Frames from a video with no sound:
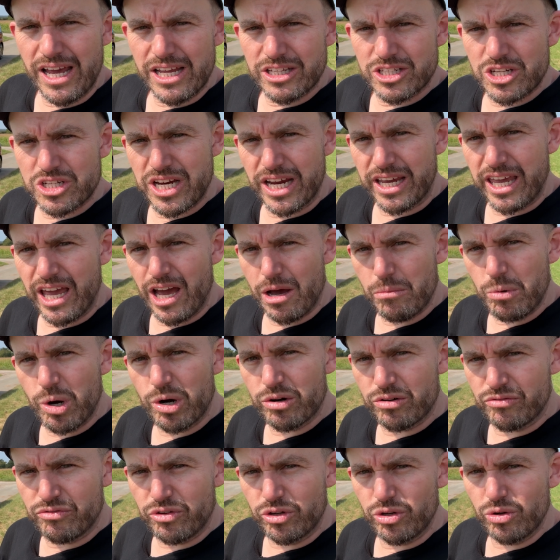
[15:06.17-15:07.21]
to check out my
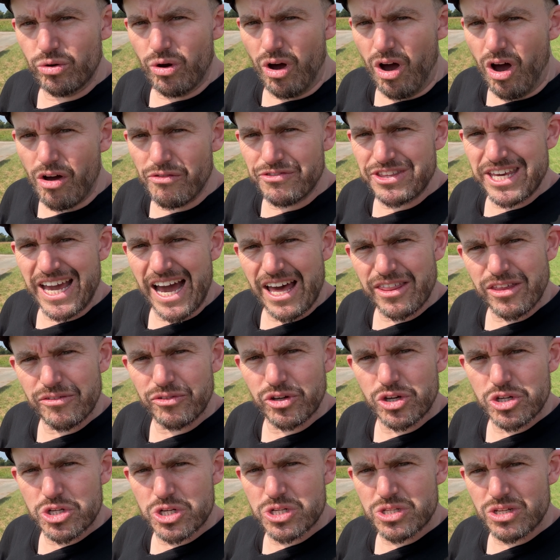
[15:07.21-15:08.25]
review of the other
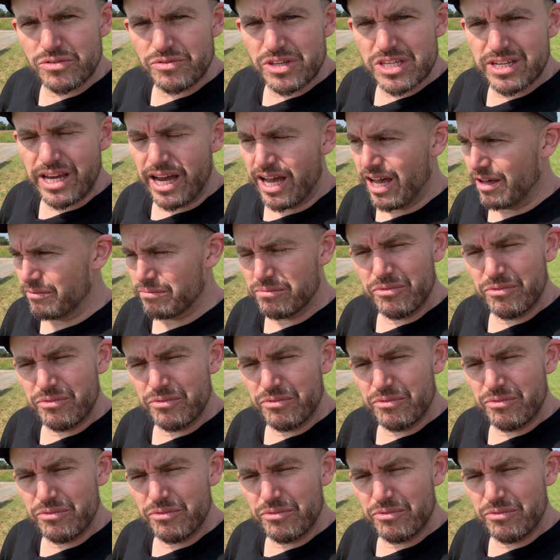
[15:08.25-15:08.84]
versions of this car.